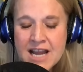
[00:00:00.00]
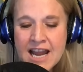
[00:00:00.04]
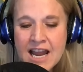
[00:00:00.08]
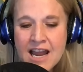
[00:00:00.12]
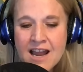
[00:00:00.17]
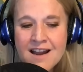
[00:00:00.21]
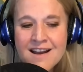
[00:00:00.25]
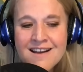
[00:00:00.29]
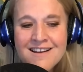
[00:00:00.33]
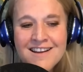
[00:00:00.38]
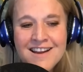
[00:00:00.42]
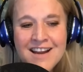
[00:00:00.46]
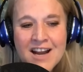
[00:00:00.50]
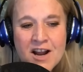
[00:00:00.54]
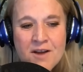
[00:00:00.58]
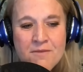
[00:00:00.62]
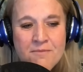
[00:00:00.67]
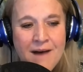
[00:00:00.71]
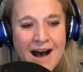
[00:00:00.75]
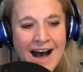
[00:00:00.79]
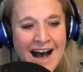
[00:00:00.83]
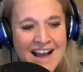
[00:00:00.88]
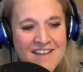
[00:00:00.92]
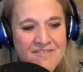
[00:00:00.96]
And, you
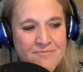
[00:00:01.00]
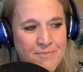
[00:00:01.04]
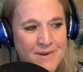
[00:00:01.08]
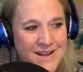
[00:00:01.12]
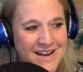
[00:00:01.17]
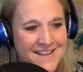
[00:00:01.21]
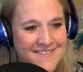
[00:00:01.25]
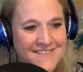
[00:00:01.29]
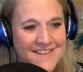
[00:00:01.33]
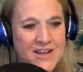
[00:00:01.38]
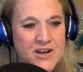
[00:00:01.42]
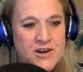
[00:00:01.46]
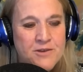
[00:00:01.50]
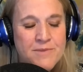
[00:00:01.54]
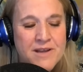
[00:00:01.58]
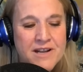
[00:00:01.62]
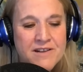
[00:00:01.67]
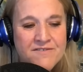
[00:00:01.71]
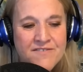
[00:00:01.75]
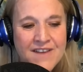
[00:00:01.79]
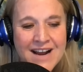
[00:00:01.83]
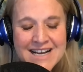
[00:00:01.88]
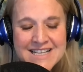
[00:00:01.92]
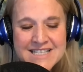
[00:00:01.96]
know, I've been in the
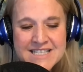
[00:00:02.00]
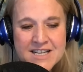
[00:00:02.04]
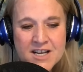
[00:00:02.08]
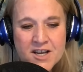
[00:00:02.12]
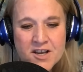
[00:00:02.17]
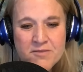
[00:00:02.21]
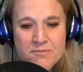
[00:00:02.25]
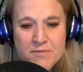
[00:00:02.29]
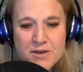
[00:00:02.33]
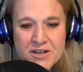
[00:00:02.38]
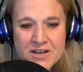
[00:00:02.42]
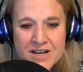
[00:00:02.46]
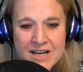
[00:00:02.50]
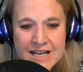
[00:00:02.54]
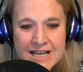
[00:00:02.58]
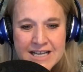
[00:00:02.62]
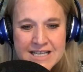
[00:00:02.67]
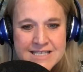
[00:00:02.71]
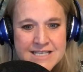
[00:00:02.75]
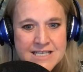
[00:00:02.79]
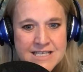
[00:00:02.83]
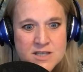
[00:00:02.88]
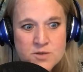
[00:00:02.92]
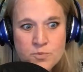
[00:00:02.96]
intermittent fasting community
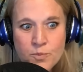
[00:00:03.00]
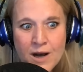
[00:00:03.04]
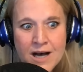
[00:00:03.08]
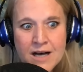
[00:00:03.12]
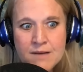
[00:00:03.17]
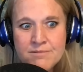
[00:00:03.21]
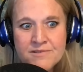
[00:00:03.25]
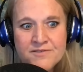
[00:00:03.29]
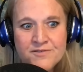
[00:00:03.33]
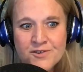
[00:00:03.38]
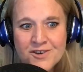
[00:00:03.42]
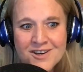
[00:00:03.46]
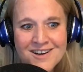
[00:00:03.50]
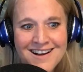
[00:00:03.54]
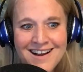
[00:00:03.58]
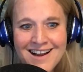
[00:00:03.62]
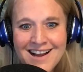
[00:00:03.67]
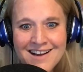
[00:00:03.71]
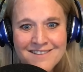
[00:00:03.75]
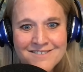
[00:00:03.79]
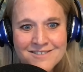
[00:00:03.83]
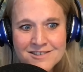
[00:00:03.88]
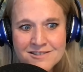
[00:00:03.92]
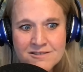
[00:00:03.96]
since well before I
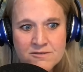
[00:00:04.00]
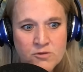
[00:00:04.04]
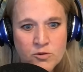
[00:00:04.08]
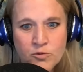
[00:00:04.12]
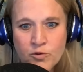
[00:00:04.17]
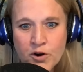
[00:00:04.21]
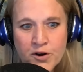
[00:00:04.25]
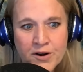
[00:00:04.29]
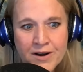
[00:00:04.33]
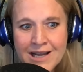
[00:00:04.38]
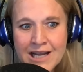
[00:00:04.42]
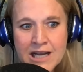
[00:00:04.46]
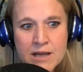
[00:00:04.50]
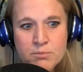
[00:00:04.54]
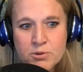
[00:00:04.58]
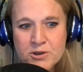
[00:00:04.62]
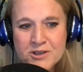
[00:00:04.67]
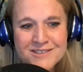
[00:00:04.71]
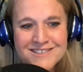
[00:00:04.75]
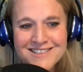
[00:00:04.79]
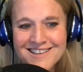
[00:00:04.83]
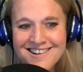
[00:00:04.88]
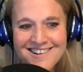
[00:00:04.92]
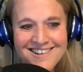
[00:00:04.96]
ever wrote any
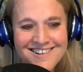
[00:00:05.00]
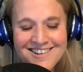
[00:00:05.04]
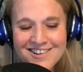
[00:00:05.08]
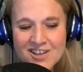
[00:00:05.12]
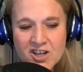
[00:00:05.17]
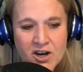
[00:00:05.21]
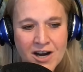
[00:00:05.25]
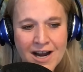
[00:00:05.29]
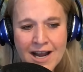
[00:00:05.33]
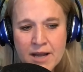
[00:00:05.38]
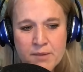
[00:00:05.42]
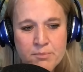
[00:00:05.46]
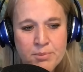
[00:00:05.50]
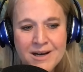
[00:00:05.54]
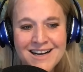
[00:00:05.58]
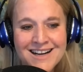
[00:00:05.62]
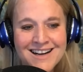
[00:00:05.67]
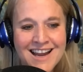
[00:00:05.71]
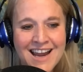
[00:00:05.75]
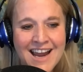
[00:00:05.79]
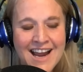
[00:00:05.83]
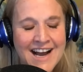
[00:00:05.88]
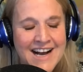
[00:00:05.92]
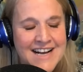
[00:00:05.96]
books at all or had
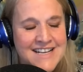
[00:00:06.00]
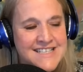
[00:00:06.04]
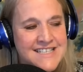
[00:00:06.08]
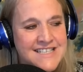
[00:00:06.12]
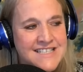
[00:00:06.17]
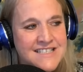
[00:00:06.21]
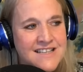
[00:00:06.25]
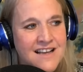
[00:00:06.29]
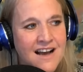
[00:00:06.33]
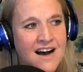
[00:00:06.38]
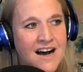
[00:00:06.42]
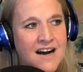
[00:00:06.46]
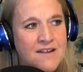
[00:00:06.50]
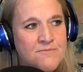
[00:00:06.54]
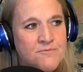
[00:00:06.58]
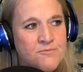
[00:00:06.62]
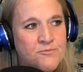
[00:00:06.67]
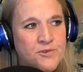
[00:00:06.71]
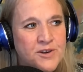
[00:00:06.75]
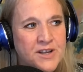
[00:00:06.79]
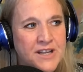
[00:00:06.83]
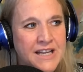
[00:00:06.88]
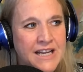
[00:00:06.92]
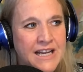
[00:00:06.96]
podcasts,
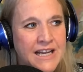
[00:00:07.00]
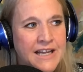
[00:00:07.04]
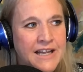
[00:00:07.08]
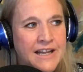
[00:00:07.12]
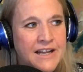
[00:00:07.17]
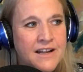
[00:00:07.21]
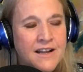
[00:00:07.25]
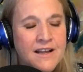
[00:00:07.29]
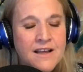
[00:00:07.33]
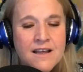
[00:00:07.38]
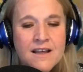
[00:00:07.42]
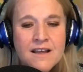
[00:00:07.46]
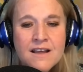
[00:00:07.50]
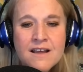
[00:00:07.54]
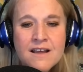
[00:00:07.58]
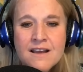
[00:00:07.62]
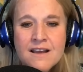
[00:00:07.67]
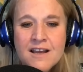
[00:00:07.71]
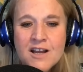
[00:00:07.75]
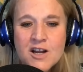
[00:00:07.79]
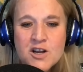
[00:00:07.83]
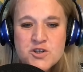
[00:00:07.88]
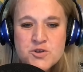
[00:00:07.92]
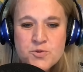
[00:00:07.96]
really in,
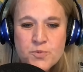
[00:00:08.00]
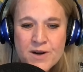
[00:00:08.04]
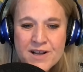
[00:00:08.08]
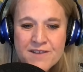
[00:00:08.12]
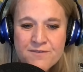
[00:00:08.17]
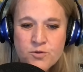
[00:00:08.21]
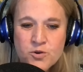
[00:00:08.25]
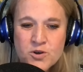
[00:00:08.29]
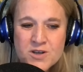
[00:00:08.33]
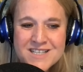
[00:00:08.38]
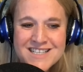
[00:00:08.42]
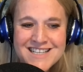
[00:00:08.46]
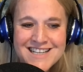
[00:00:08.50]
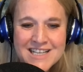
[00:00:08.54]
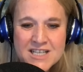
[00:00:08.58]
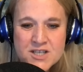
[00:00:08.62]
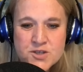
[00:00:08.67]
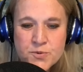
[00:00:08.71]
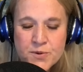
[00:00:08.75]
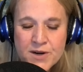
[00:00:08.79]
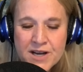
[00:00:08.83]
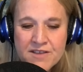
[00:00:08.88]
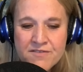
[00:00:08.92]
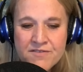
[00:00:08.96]
you know, 2014,
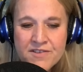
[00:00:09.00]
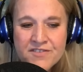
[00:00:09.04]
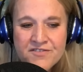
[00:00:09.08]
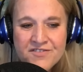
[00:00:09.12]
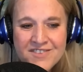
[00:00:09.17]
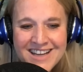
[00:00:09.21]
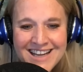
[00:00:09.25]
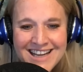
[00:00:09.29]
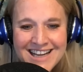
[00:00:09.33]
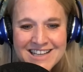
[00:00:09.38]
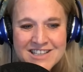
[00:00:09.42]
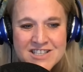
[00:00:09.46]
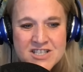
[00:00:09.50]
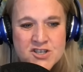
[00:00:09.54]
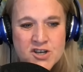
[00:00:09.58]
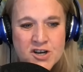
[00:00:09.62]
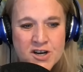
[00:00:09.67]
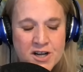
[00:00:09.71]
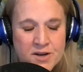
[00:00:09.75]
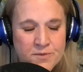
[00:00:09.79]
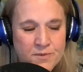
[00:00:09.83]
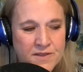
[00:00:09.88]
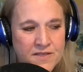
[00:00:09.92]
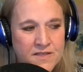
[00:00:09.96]
2015,
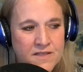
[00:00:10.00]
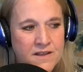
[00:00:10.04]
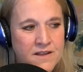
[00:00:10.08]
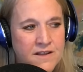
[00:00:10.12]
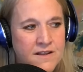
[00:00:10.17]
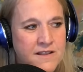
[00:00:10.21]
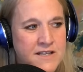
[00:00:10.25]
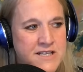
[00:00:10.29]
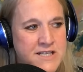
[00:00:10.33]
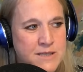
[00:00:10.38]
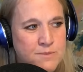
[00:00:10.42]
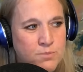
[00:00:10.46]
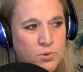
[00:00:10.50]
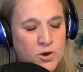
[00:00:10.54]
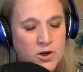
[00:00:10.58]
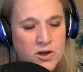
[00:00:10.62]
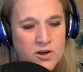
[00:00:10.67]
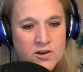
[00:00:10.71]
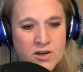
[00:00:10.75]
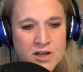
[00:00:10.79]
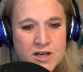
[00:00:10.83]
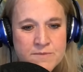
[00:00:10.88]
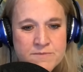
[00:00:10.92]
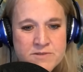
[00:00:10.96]
started with the
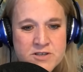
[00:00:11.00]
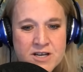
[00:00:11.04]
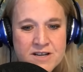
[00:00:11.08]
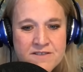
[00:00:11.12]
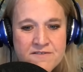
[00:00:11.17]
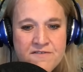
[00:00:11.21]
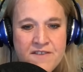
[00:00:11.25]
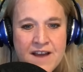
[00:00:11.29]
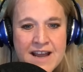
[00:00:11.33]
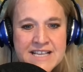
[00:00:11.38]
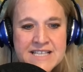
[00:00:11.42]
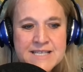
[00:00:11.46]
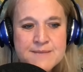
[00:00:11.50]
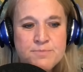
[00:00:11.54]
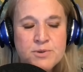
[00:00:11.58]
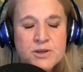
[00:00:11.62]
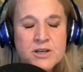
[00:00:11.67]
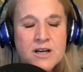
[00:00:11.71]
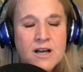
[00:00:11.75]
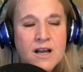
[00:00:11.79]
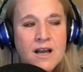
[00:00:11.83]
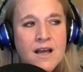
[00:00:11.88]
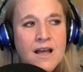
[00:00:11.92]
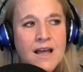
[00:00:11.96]
support groups on
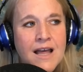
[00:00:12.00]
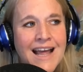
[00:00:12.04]
Facebook.